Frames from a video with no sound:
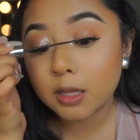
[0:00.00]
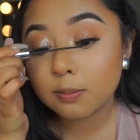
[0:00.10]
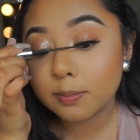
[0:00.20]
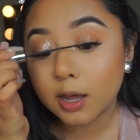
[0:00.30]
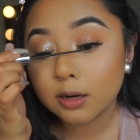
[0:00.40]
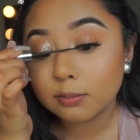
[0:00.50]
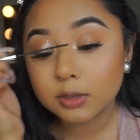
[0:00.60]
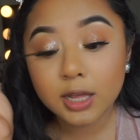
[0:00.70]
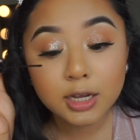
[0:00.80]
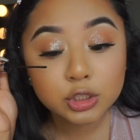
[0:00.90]
and bottom
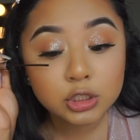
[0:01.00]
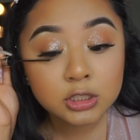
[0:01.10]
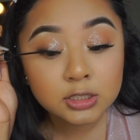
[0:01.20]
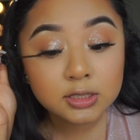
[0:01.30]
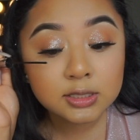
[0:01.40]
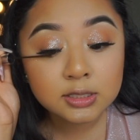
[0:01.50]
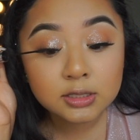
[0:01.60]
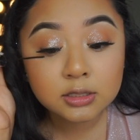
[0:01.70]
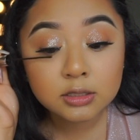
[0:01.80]
lashes.